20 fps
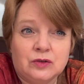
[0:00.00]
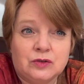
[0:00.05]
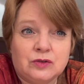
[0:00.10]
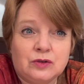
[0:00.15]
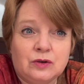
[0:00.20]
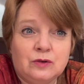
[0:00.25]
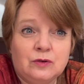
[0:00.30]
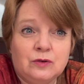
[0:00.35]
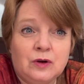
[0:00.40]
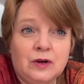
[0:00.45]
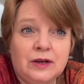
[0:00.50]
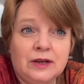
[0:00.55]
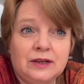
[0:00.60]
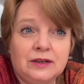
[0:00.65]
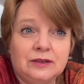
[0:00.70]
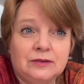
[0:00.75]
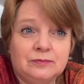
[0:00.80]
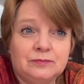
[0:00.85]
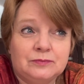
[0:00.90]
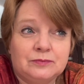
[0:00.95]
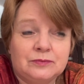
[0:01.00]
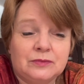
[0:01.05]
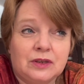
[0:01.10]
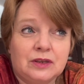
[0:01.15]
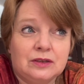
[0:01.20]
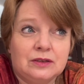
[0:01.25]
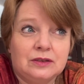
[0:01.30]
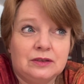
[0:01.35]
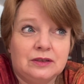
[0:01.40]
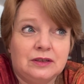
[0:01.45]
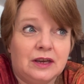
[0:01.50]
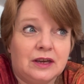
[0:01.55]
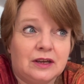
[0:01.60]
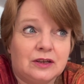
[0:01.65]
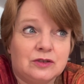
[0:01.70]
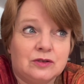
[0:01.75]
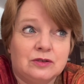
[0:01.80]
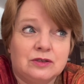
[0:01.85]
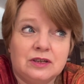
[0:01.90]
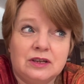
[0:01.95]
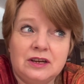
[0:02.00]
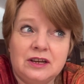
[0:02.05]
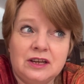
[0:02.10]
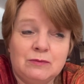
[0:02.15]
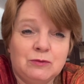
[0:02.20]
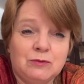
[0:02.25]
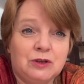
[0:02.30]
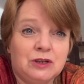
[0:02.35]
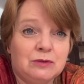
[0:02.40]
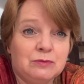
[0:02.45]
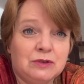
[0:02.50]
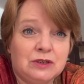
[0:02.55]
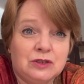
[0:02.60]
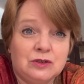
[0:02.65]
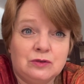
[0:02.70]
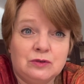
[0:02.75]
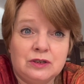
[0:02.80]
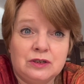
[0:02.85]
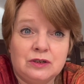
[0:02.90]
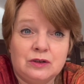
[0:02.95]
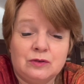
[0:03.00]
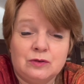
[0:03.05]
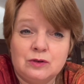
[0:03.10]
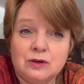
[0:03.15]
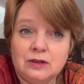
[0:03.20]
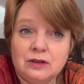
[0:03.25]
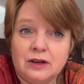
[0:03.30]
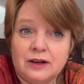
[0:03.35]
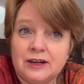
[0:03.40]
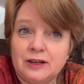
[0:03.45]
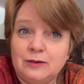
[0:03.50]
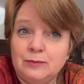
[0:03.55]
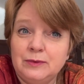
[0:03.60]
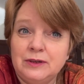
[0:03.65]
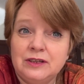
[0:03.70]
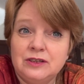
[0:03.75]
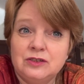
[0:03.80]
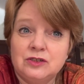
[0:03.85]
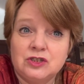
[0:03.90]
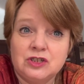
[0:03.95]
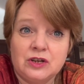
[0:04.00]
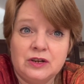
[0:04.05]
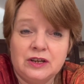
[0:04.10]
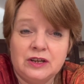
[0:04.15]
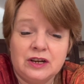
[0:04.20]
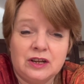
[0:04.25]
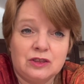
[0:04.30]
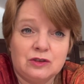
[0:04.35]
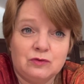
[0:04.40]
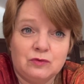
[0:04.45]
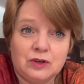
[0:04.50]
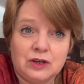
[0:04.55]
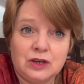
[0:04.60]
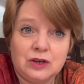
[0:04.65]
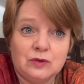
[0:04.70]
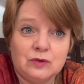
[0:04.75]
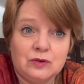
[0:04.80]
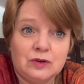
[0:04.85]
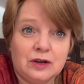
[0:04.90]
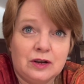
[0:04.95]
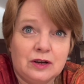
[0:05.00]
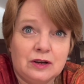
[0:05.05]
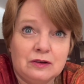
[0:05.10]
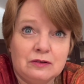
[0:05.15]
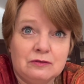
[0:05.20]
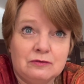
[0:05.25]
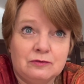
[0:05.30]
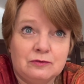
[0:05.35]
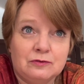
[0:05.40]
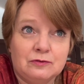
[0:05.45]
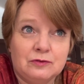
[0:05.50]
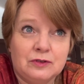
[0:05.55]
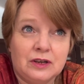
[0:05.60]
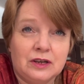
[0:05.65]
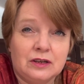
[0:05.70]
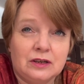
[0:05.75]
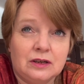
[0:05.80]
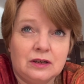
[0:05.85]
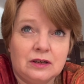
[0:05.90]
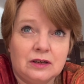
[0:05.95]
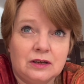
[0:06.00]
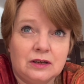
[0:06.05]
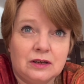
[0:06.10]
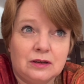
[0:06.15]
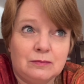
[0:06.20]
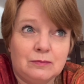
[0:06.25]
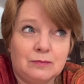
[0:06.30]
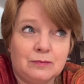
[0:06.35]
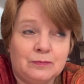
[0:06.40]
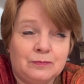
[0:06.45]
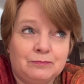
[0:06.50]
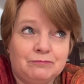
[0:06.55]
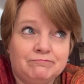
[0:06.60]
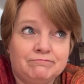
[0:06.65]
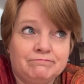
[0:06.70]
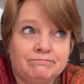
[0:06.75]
So yeah, so today I'm gonna be doing a whole lot. I'll be sharing another video of um,